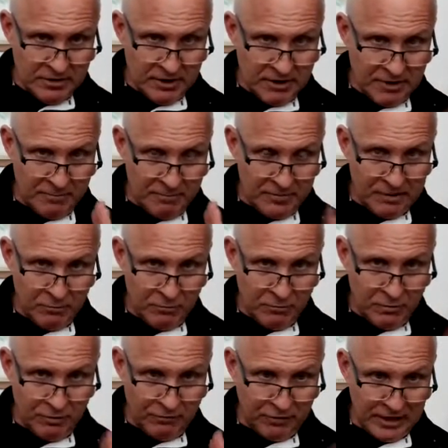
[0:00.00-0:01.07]
um,
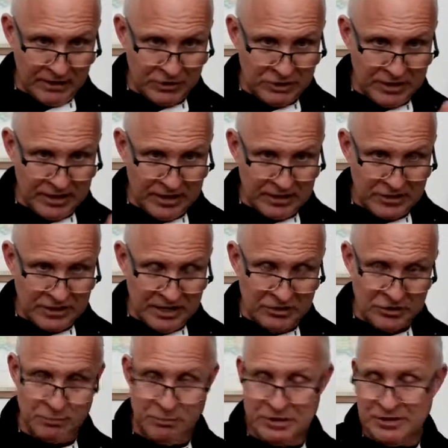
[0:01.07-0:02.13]
with flexion and
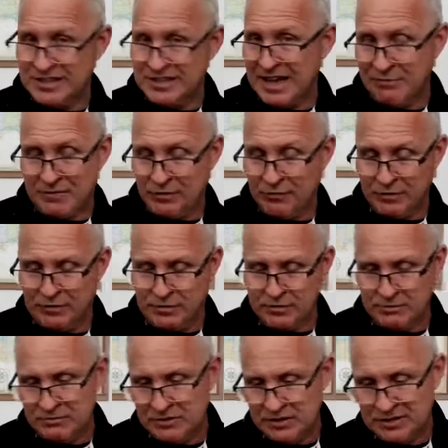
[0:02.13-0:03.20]
extension. We just have different,
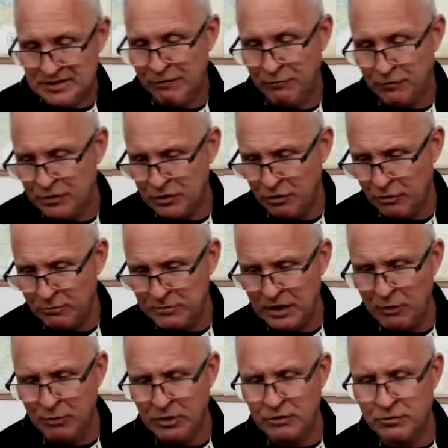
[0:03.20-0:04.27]
just different terms
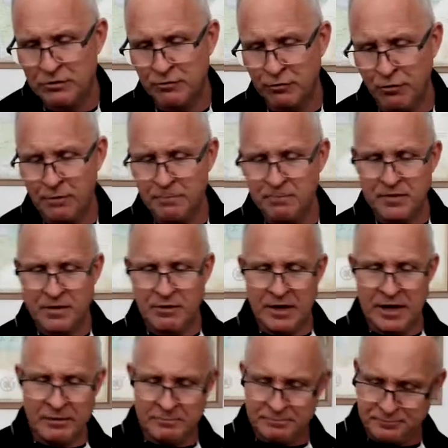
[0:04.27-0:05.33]
that we use for it,
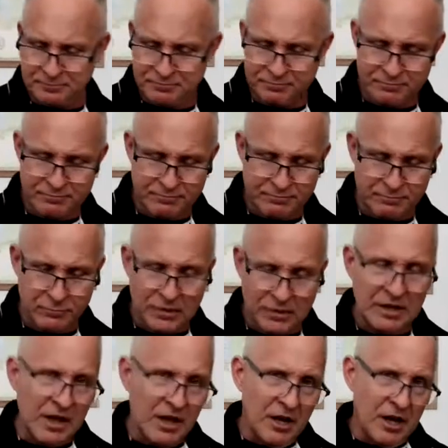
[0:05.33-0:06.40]
okay?
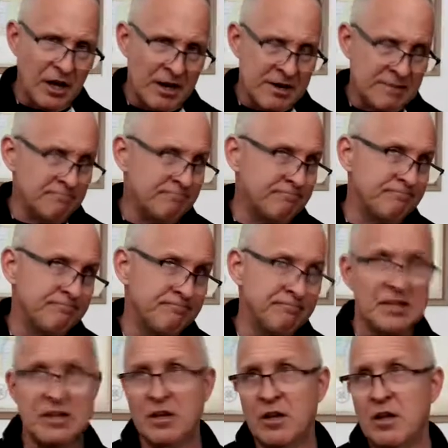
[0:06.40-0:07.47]
Um,
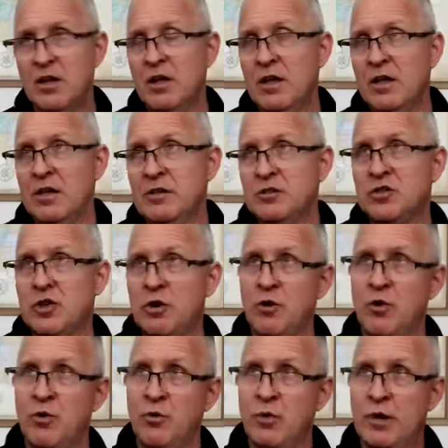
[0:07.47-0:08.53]

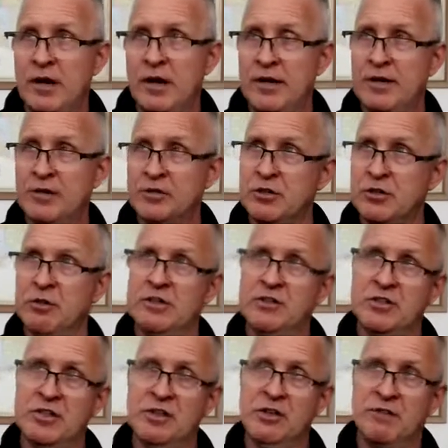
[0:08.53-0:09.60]
so, so
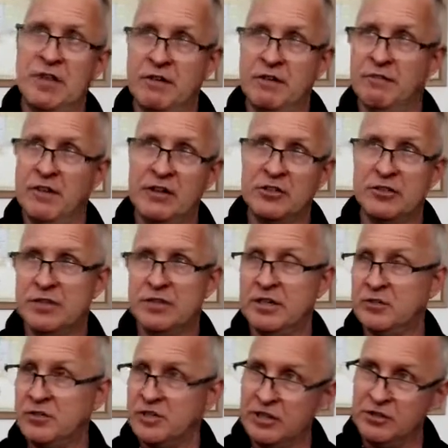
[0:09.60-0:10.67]
let's see, you've got flexion,
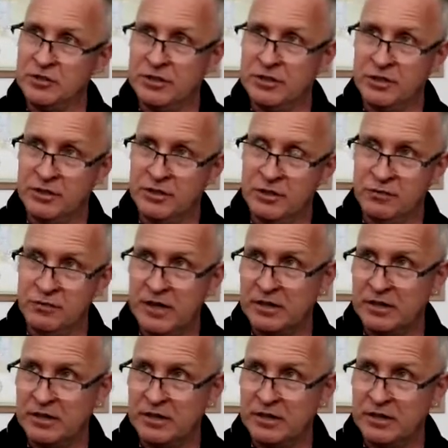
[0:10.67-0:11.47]
extension, you've